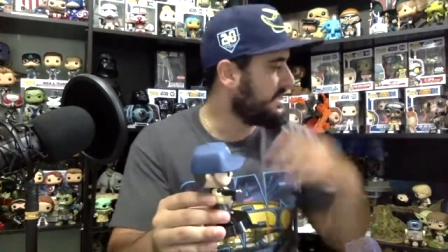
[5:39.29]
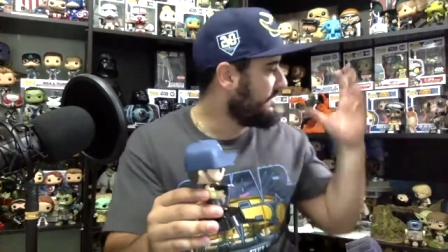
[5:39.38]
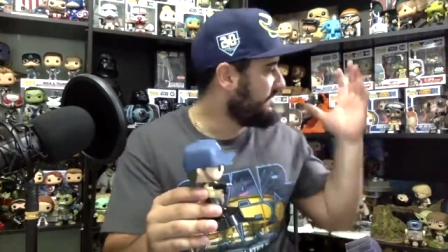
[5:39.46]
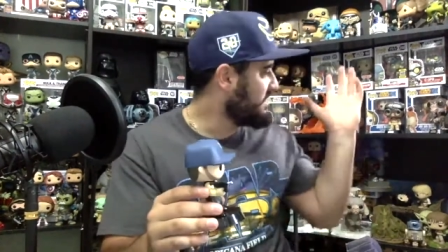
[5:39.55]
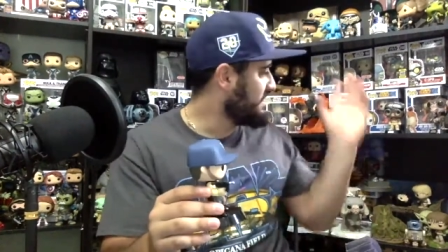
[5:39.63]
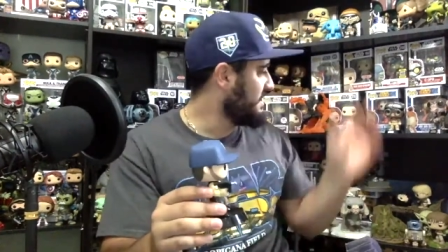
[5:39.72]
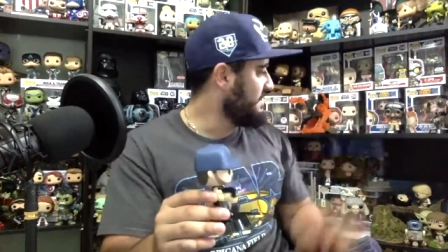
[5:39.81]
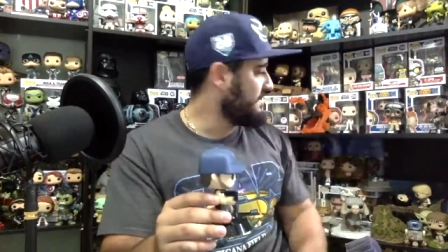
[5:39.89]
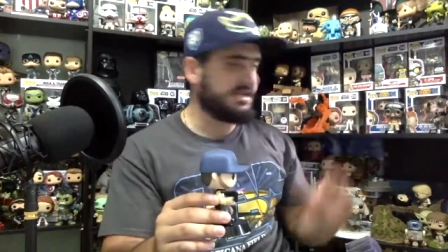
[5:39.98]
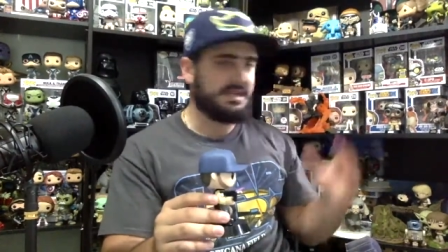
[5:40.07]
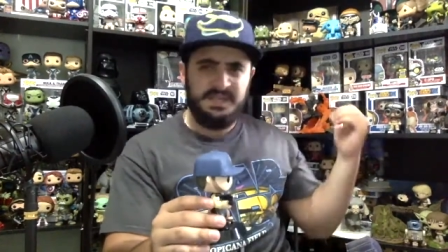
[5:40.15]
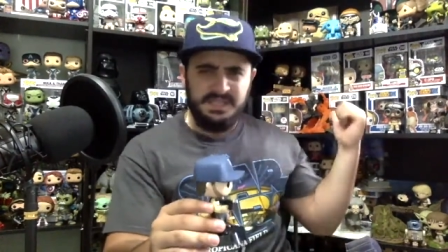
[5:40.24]
Obviously, you
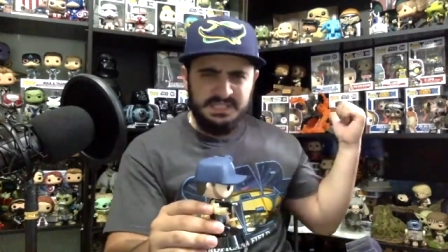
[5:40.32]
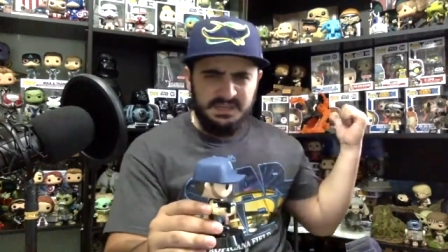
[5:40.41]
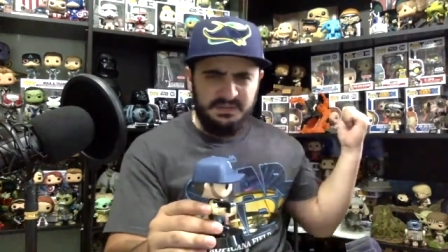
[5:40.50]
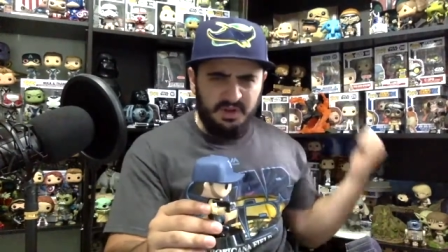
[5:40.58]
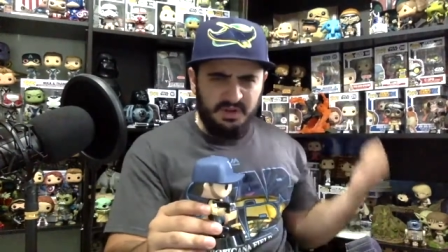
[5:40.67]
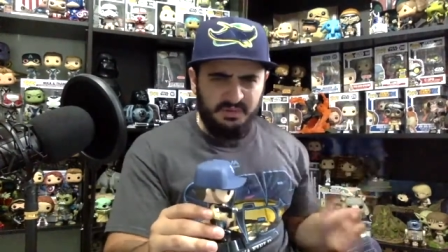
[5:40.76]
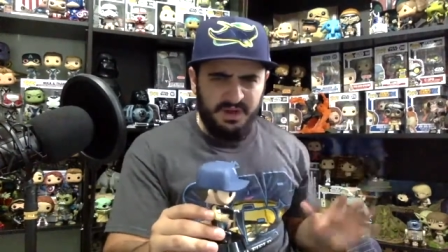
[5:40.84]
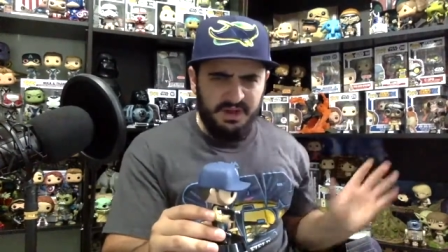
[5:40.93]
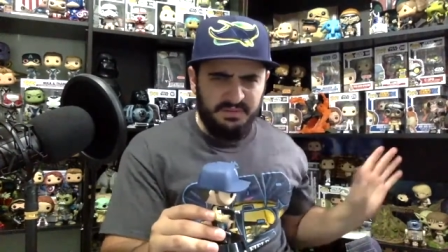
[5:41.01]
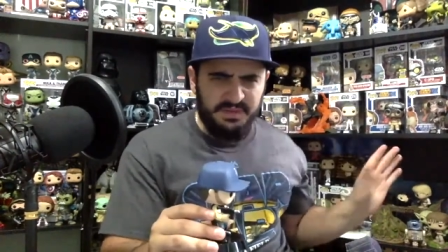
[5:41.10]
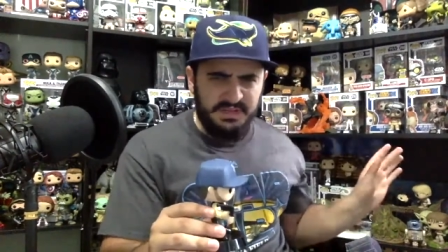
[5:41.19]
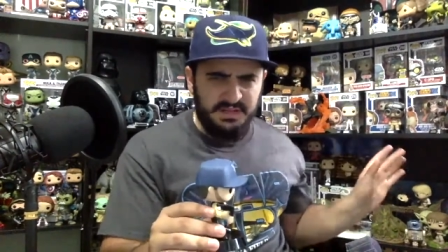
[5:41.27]
can see them all
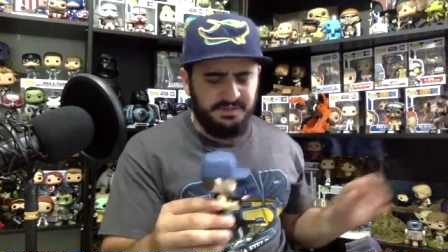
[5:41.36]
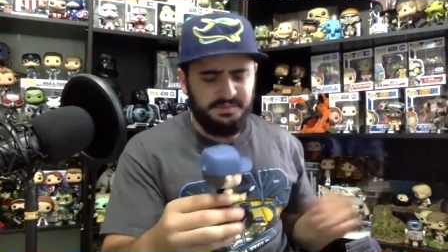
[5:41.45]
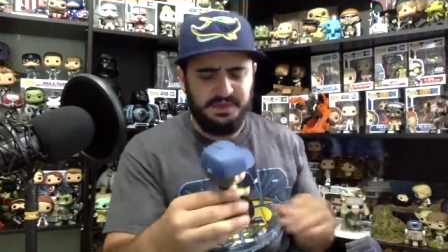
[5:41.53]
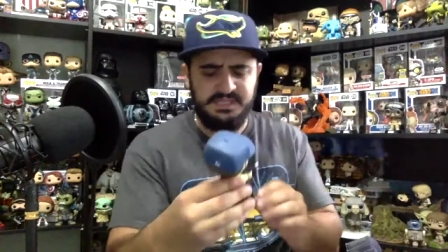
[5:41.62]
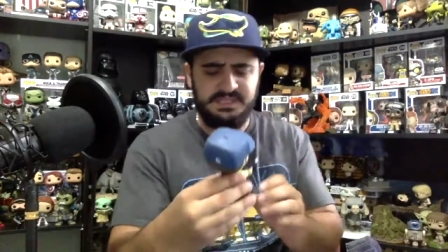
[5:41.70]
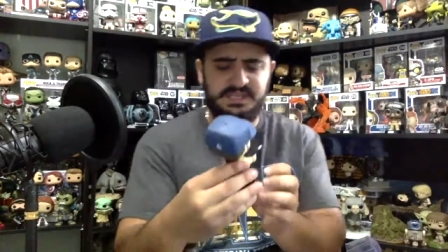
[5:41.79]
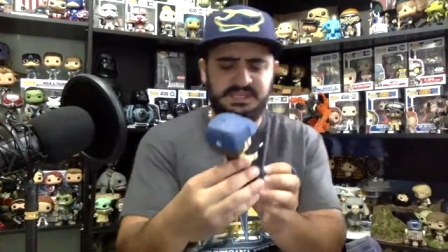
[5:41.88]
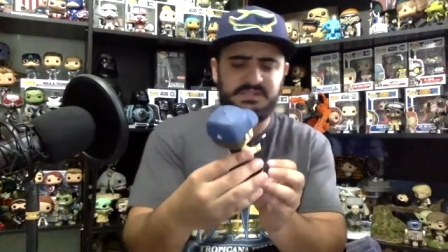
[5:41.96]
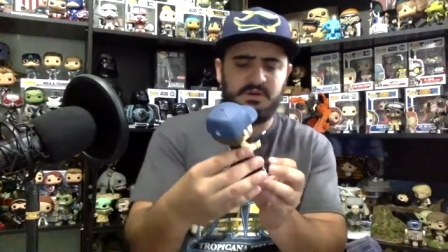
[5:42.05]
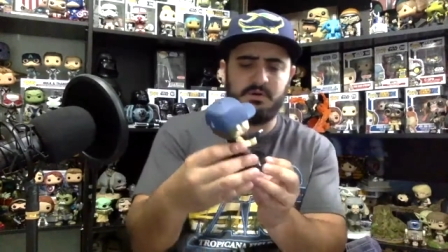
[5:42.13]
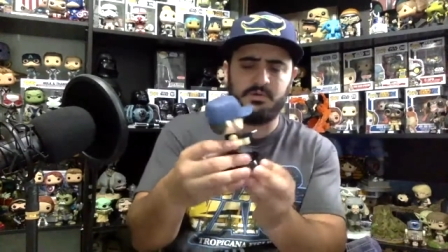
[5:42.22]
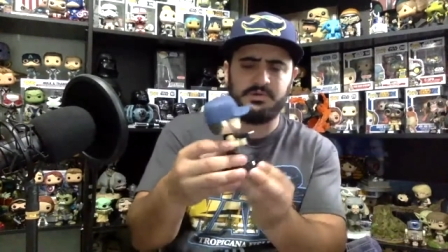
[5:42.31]
around me. All the bases say
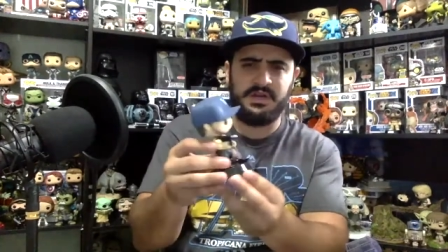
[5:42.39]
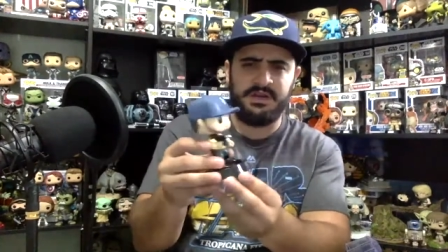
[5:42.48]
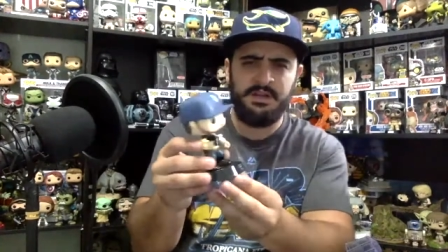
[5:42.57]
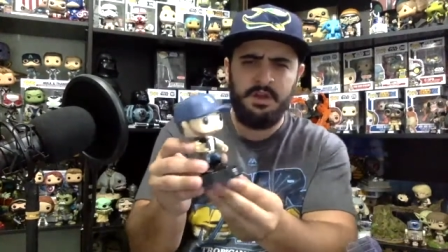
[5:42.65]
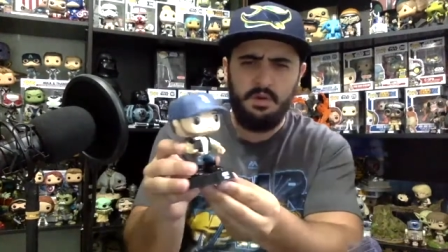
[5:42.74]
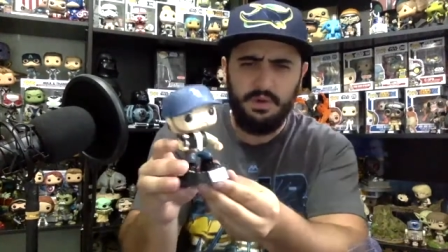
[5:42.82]
Star Wars on it.